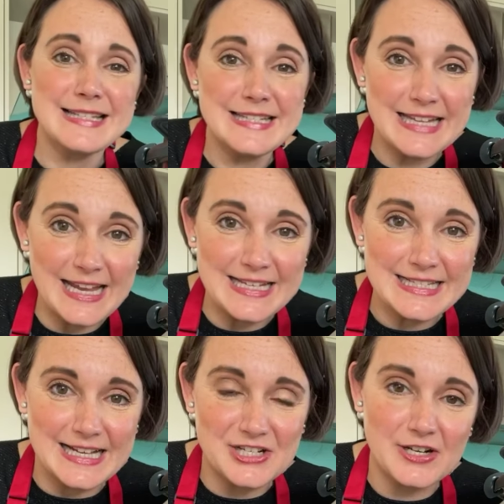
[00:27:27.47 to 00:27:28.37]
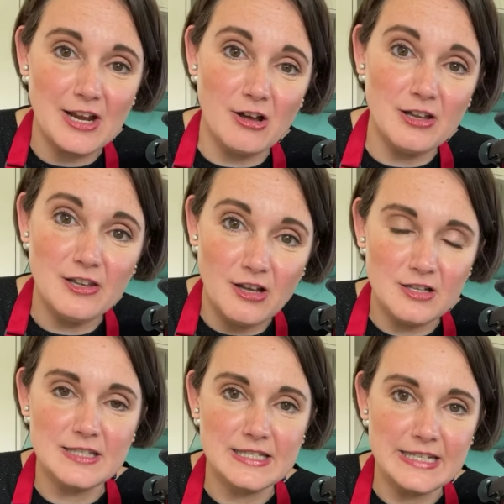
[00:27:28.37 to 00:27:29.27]
Today is actually our
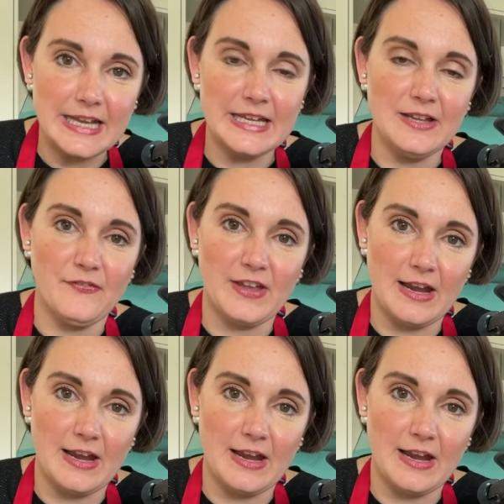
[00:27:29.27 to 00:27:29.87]
last day for